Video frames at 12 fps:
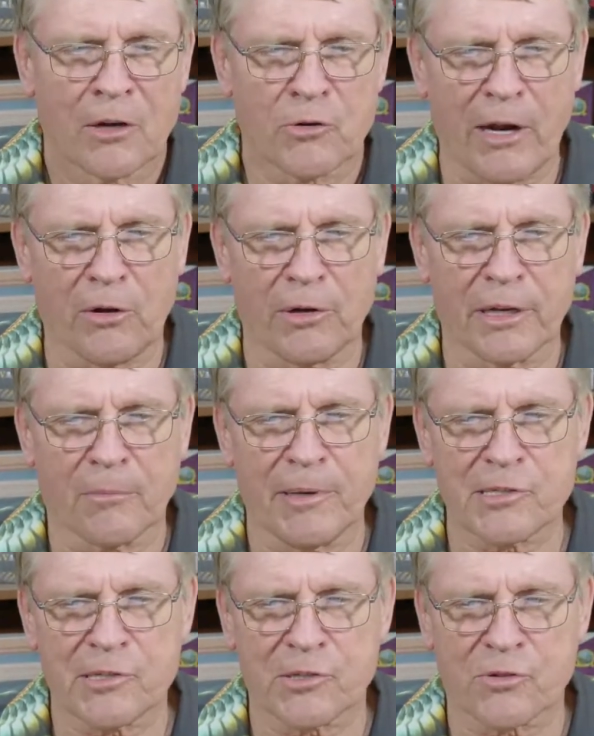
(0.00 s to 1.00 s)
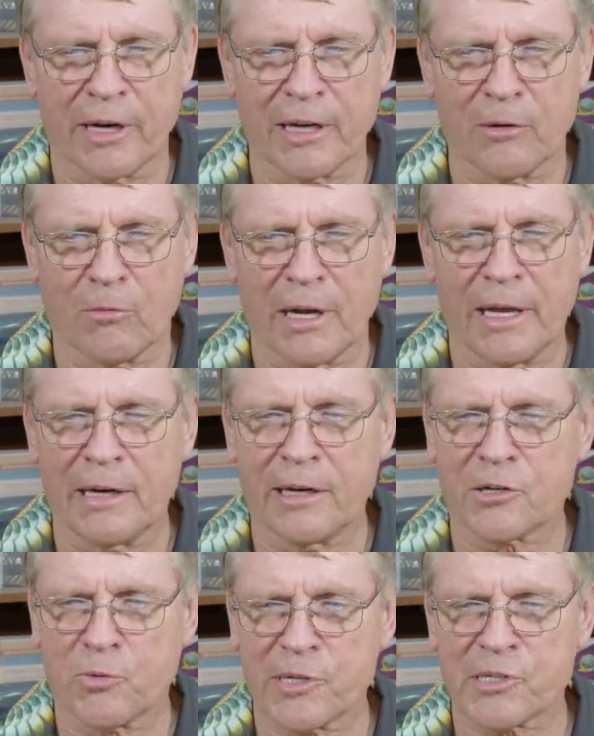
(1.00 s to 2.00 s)
Try holding a piece of string at one end
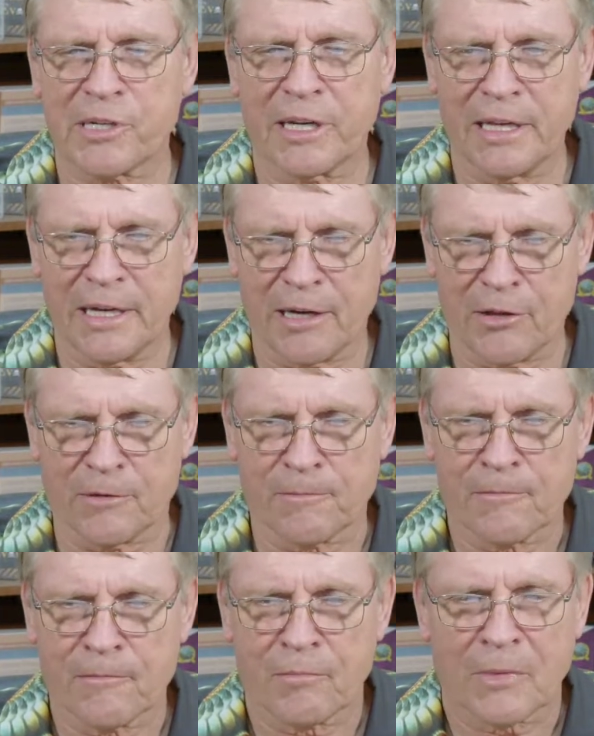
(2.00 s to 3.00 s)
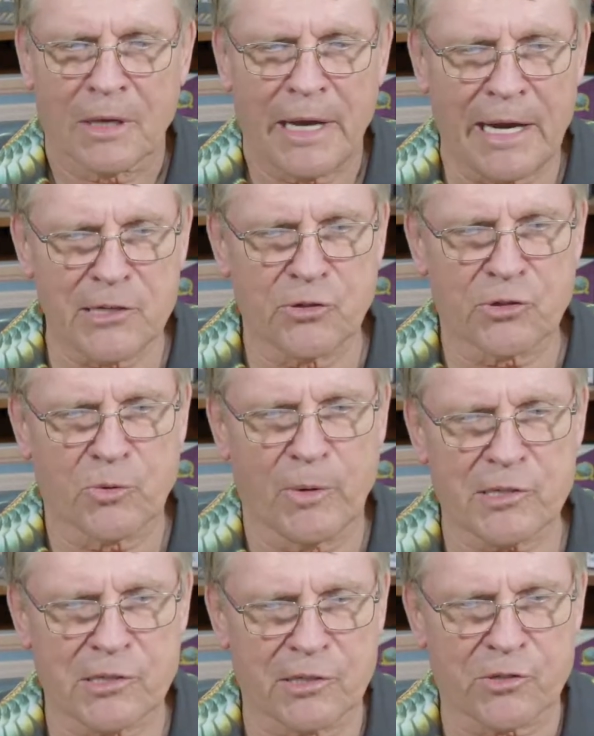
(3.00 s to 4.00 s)
and twisting the other. As you
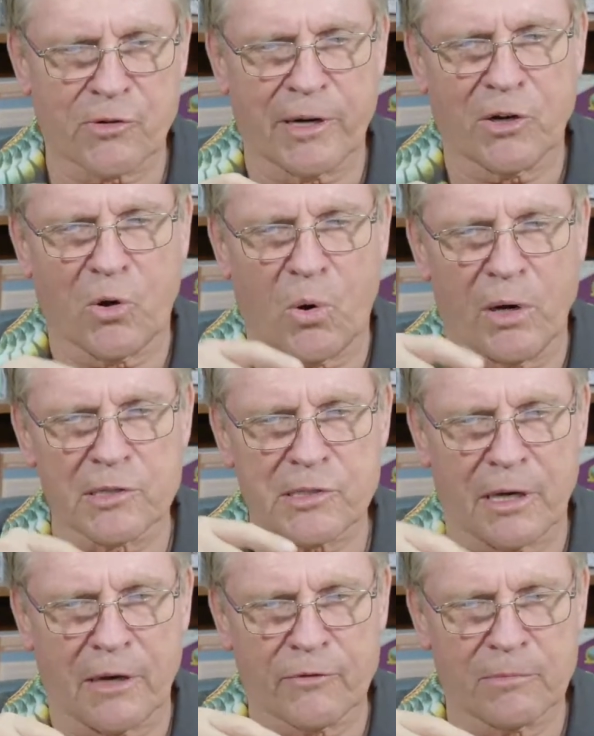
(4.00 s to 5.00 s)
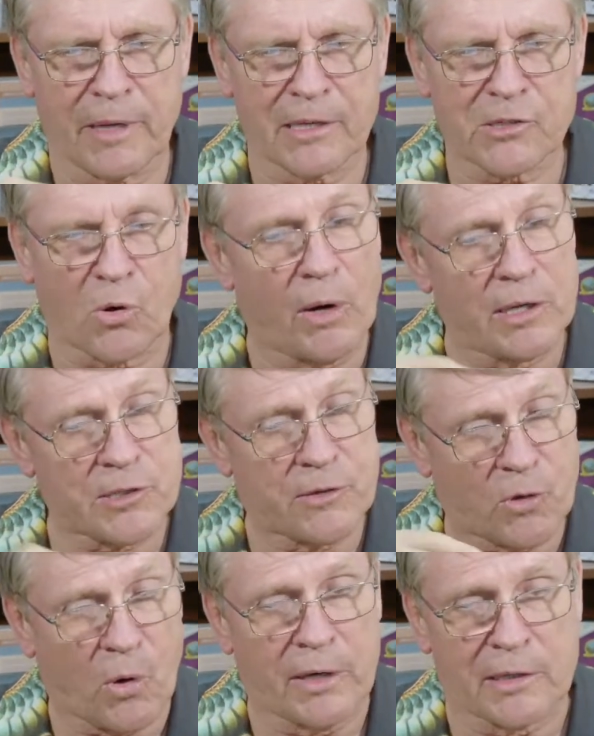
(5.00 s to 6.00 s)
twist, the string makes coils
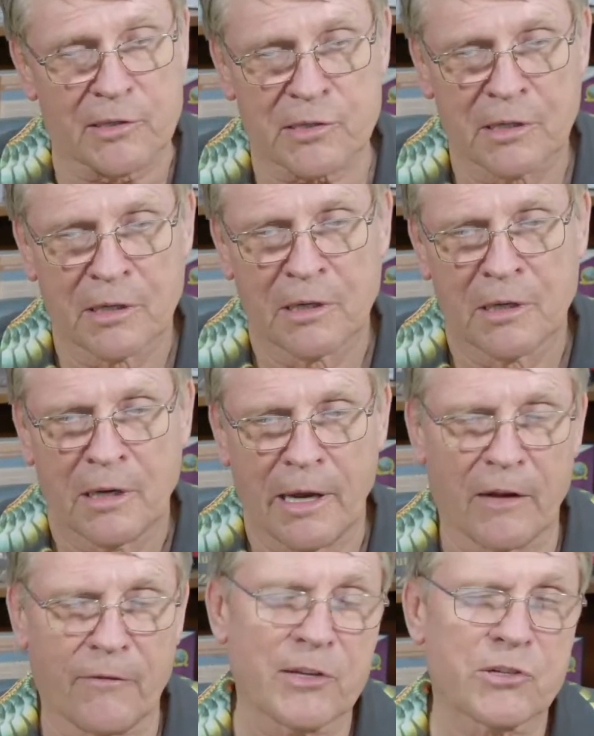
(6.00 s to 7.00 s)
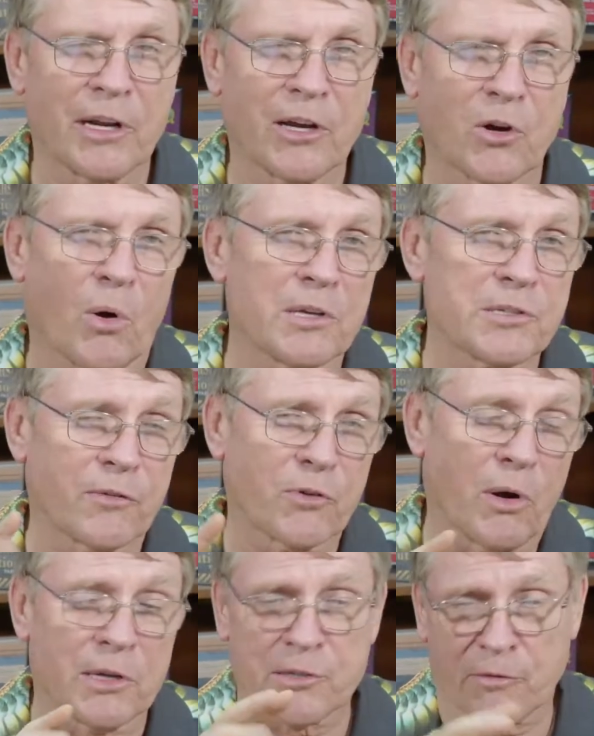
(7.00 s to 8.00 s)
of coils, and eventually coils of
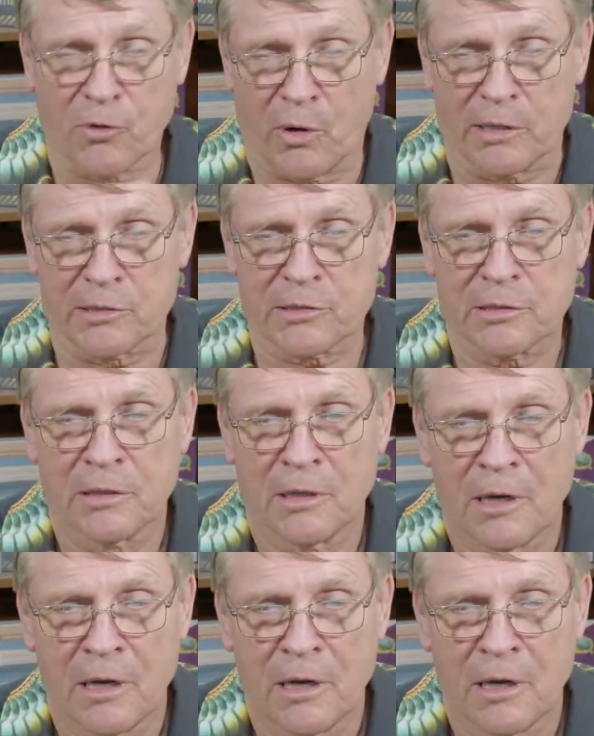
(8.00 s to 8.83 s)
coils of coils.